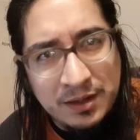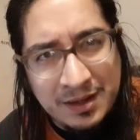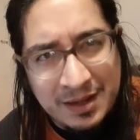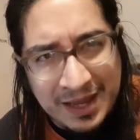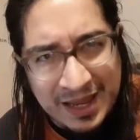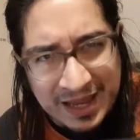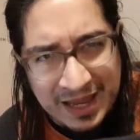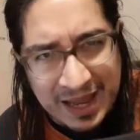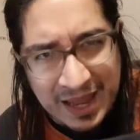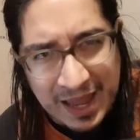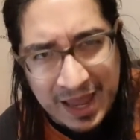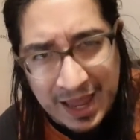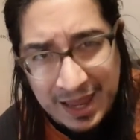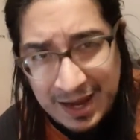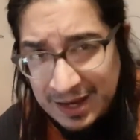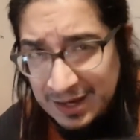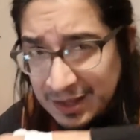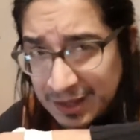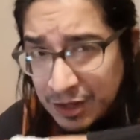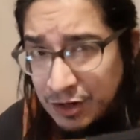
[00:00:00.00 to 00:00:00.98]
And
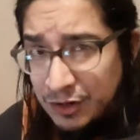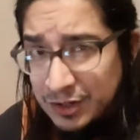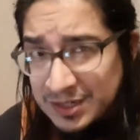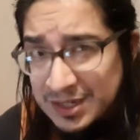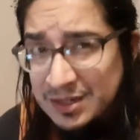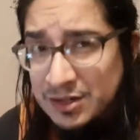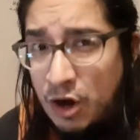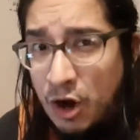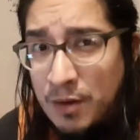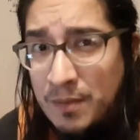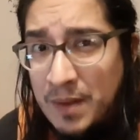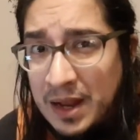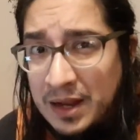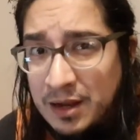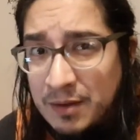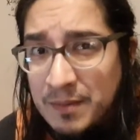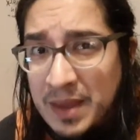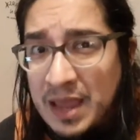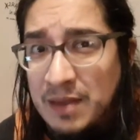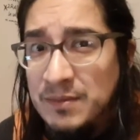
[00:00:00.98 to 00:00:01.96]
it literally says, guard my
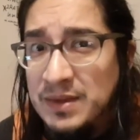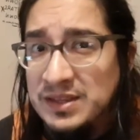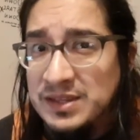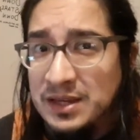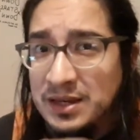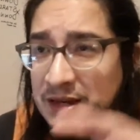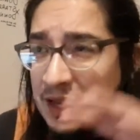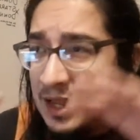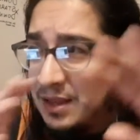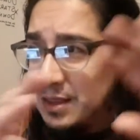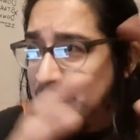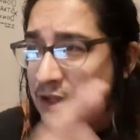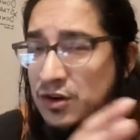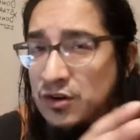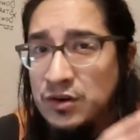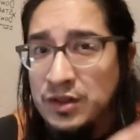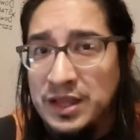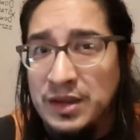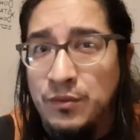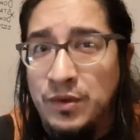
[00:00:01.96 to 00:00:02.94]
commandments, and
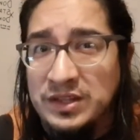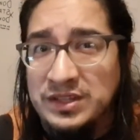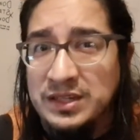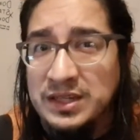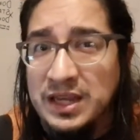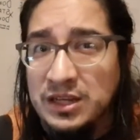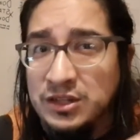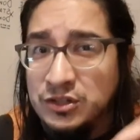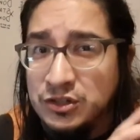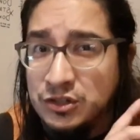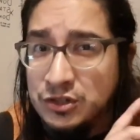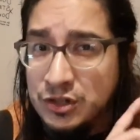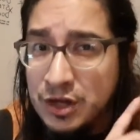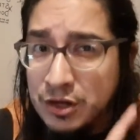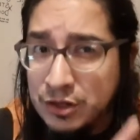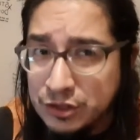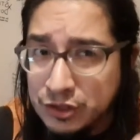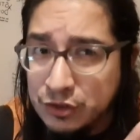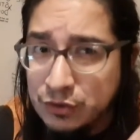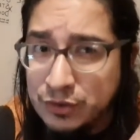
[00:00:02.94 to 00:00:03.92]
literally, once again,
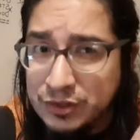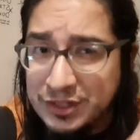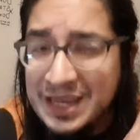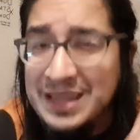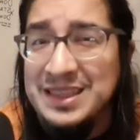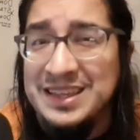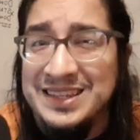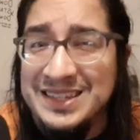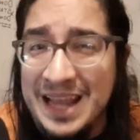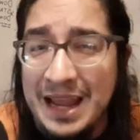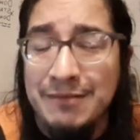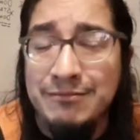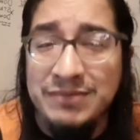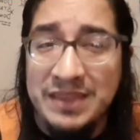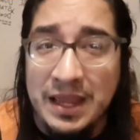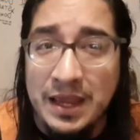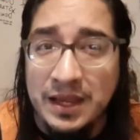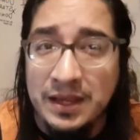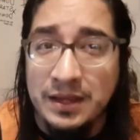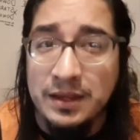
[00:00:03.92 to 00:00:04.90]
Yahushua was saying the same
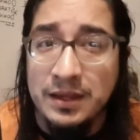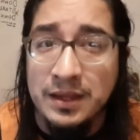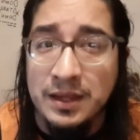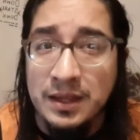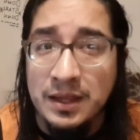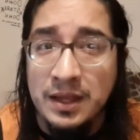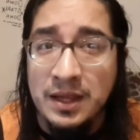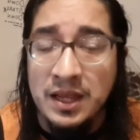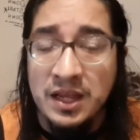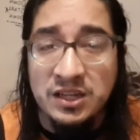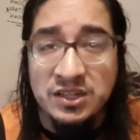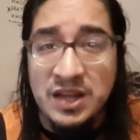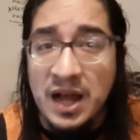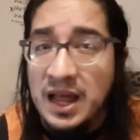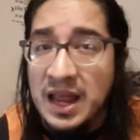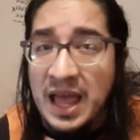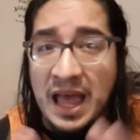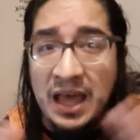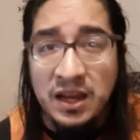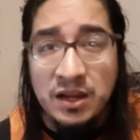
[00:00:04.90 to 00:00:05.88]
thing. He's
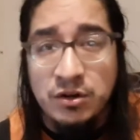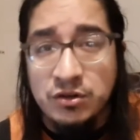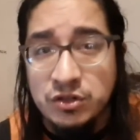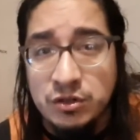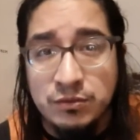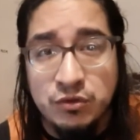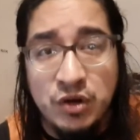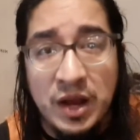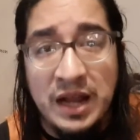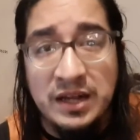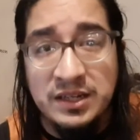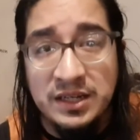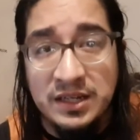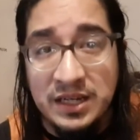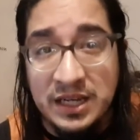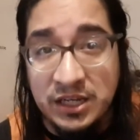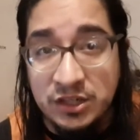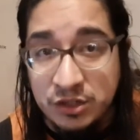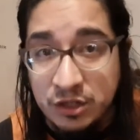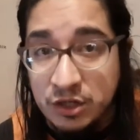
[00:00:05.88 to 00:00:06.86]
not adding or subtracting.
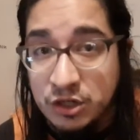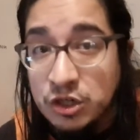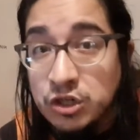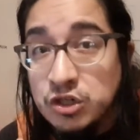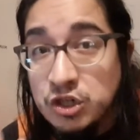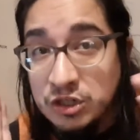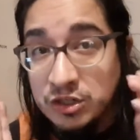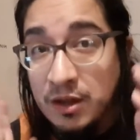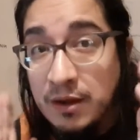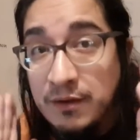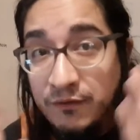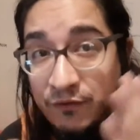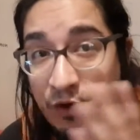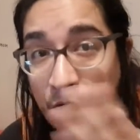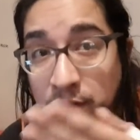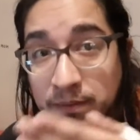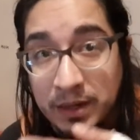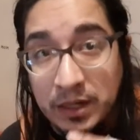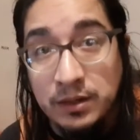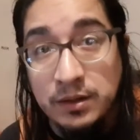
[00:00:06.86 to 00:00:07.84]
He's literally just
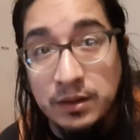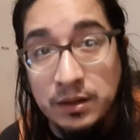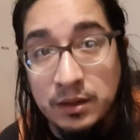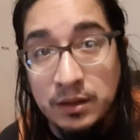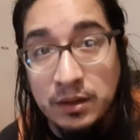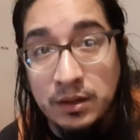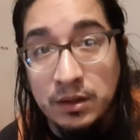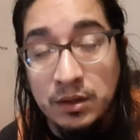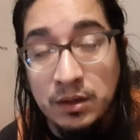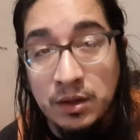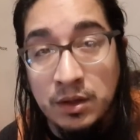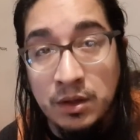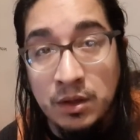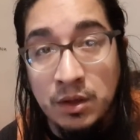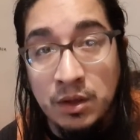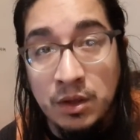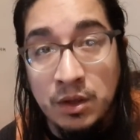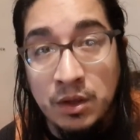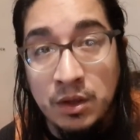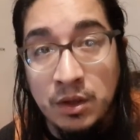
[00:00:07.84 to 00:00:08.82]
confirming.
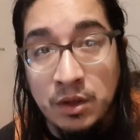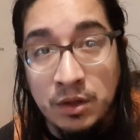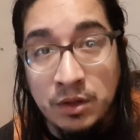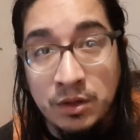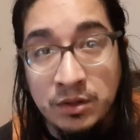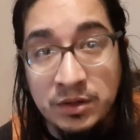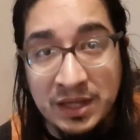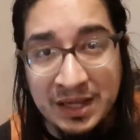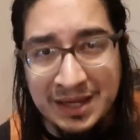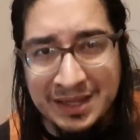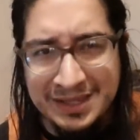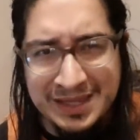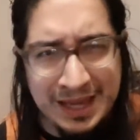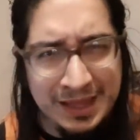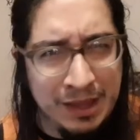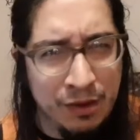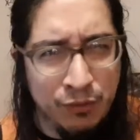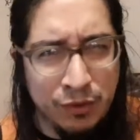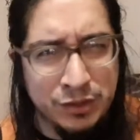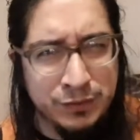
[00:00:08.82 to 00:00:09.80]
Did it say
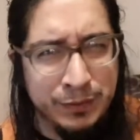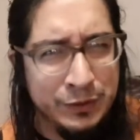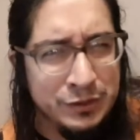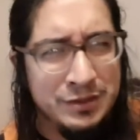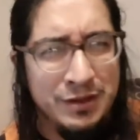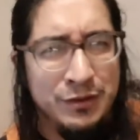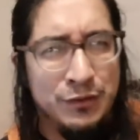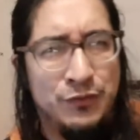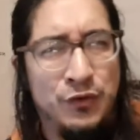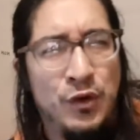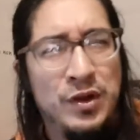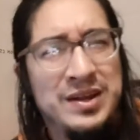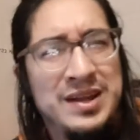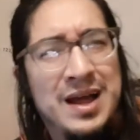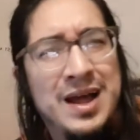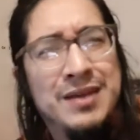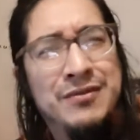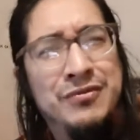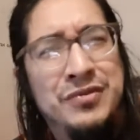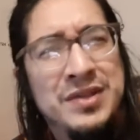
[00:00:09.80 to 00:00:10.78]
that we're supposed to avoid
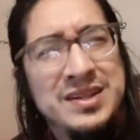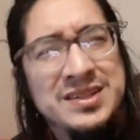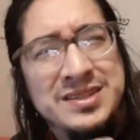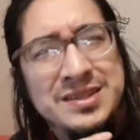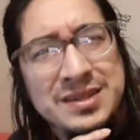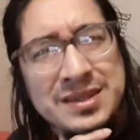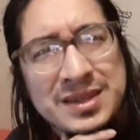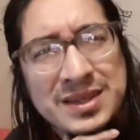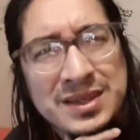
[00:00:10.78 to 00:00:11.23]
conflict?